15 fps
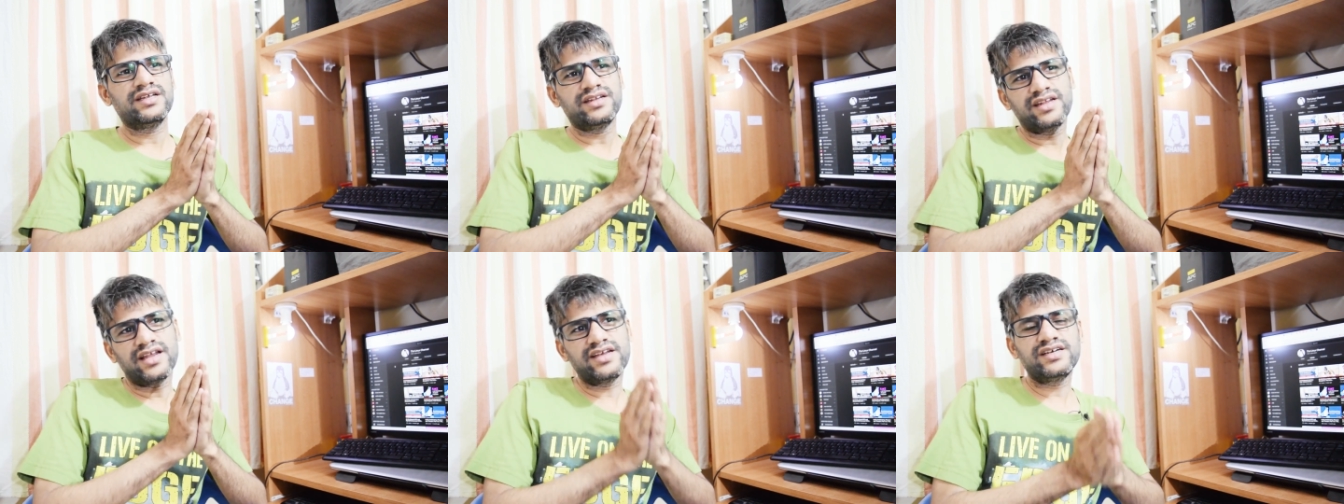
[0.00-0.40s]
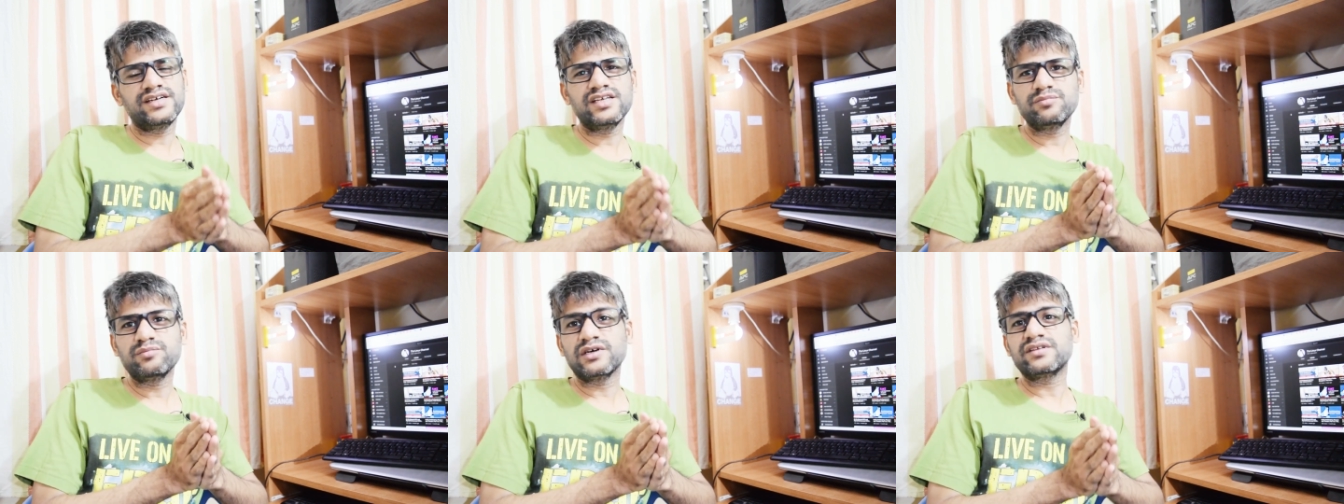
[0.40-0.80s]

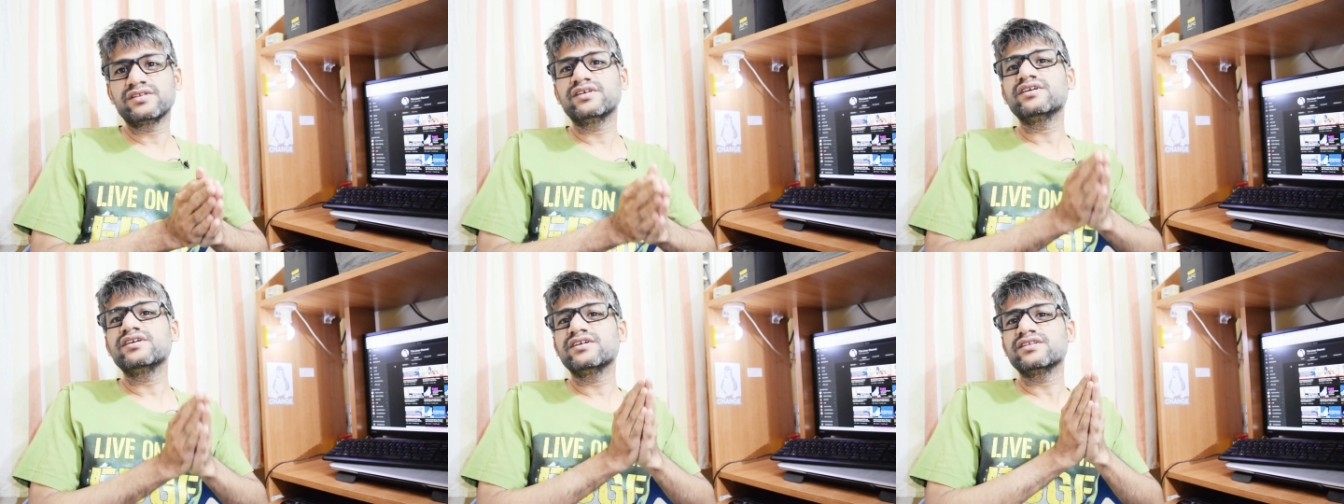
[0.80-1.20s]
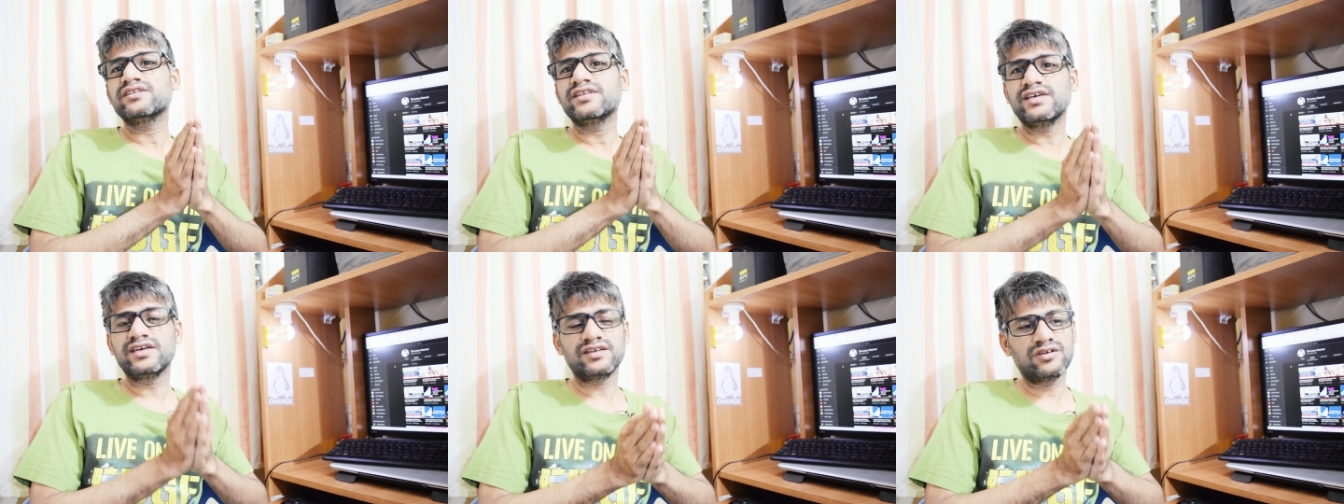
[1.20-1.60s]
ninety percent
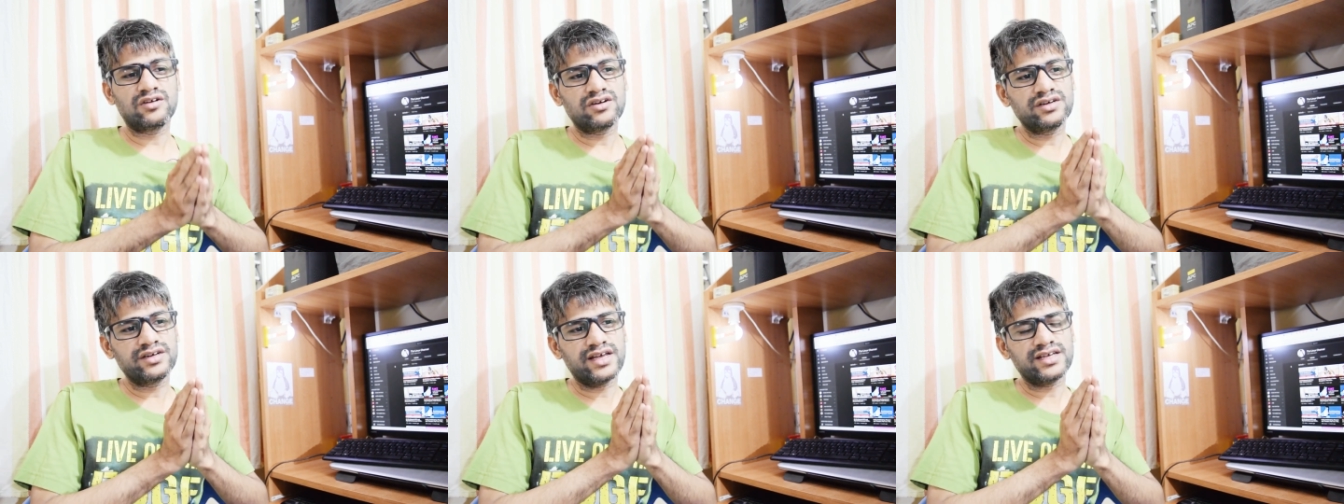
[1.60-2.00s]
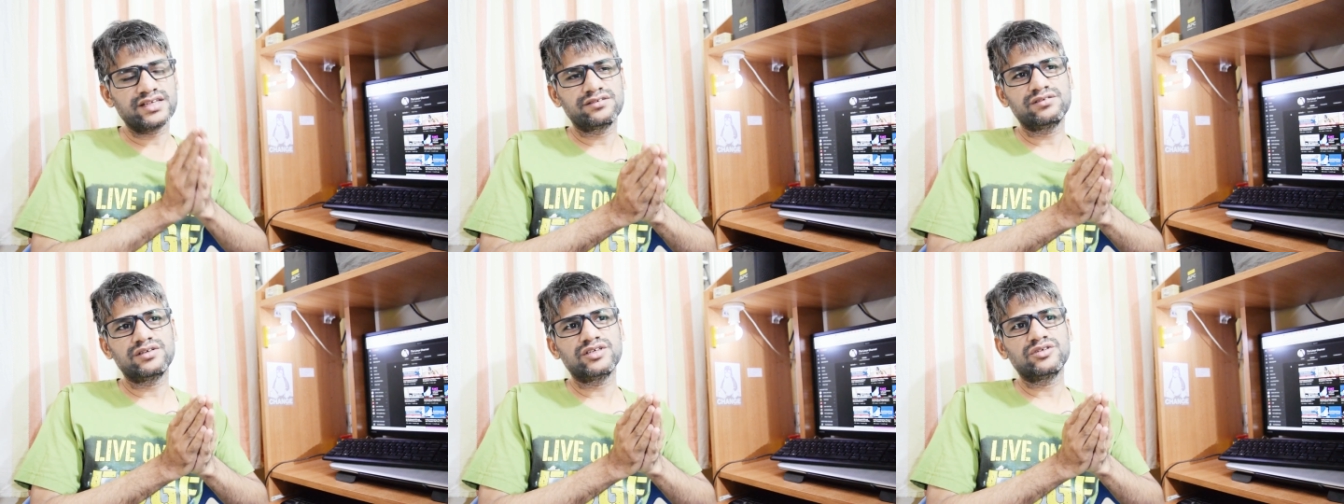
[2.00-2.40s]
they are not
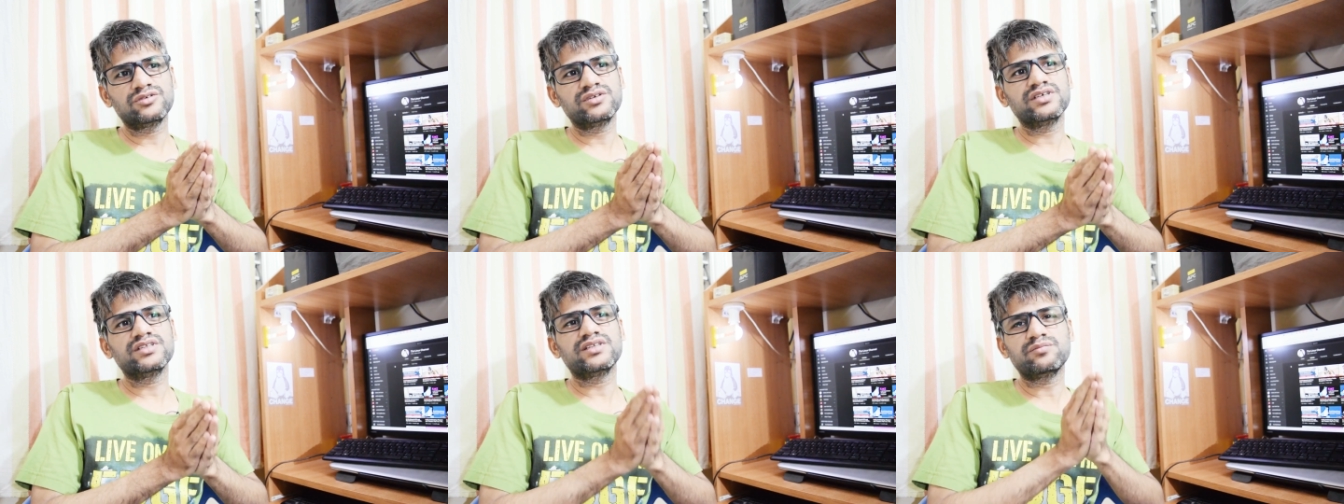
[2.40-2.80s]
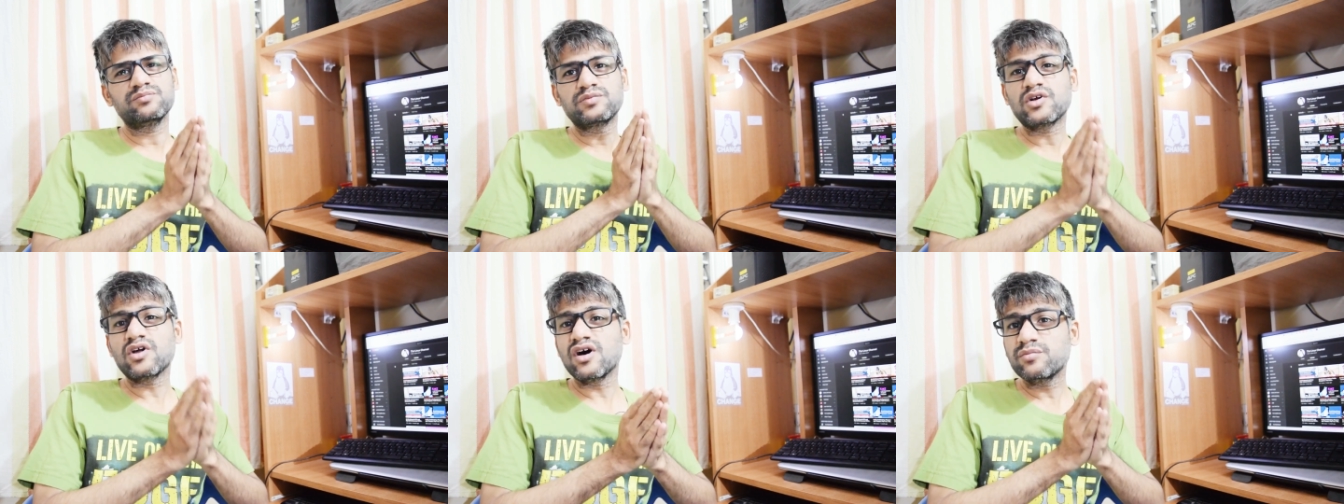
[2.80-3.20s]
actually doing the
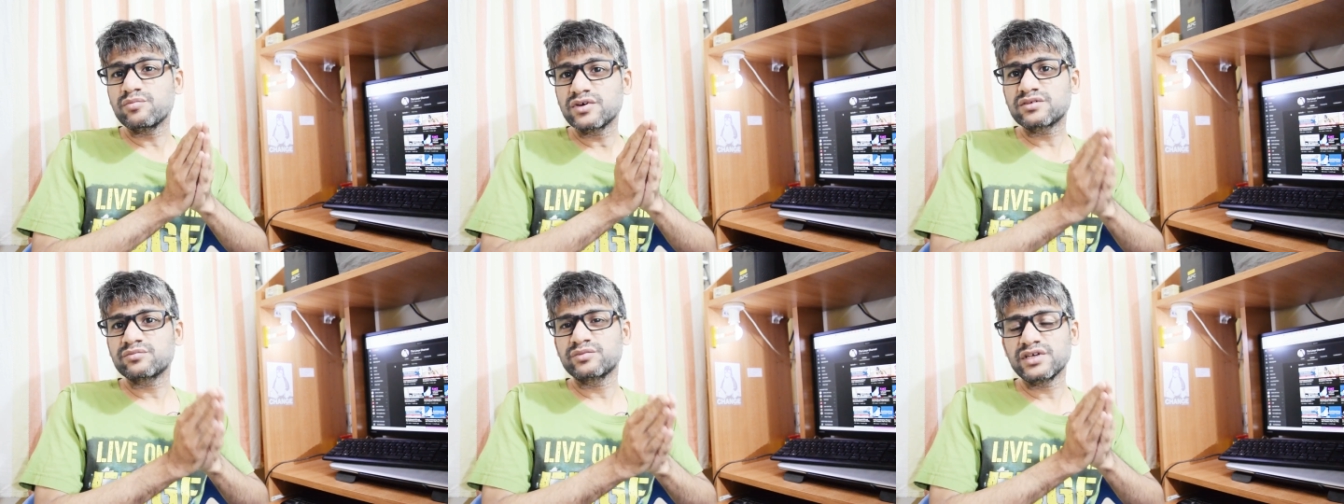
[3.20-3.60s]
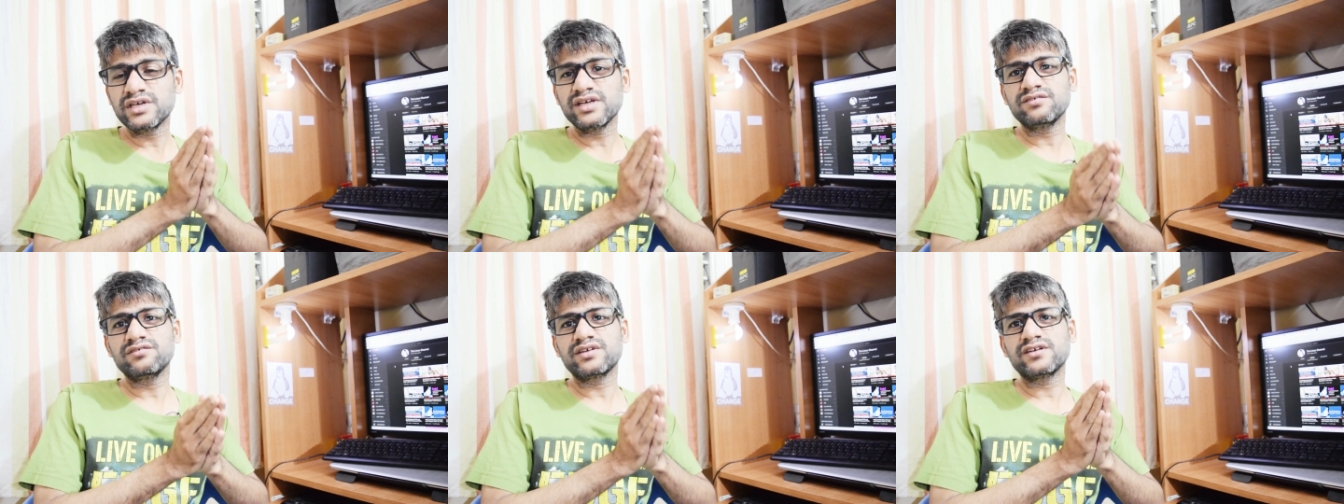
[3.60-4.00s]
proper
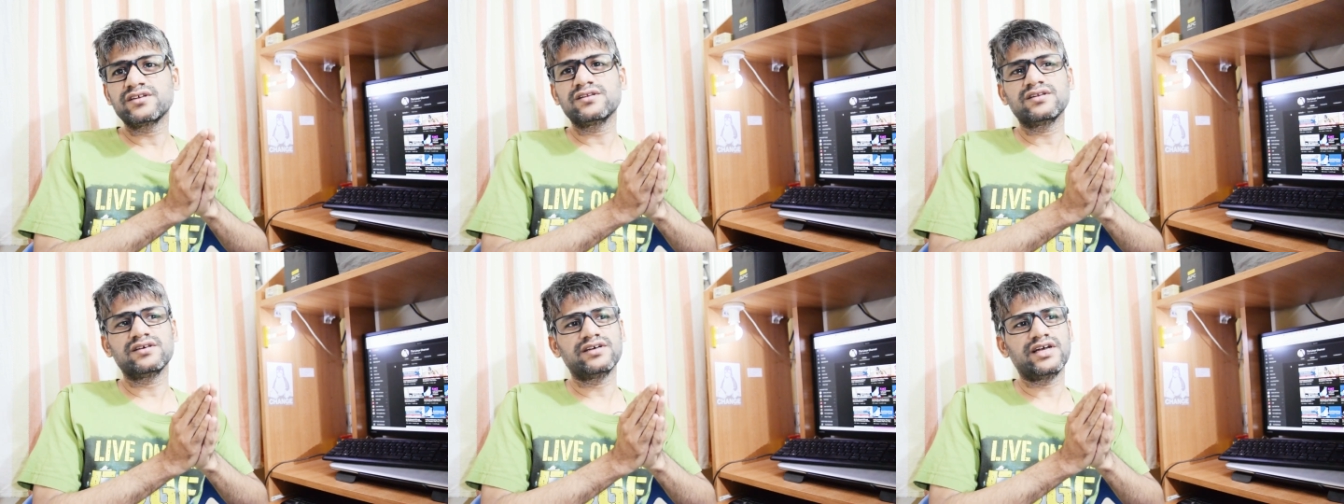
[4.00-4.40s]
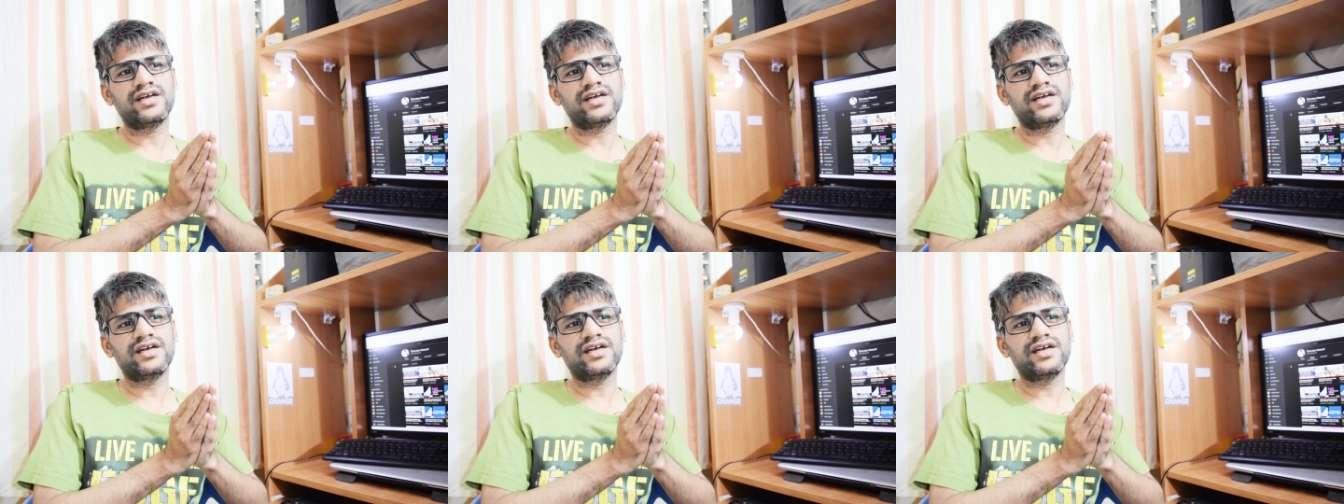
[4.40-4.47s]
behavioral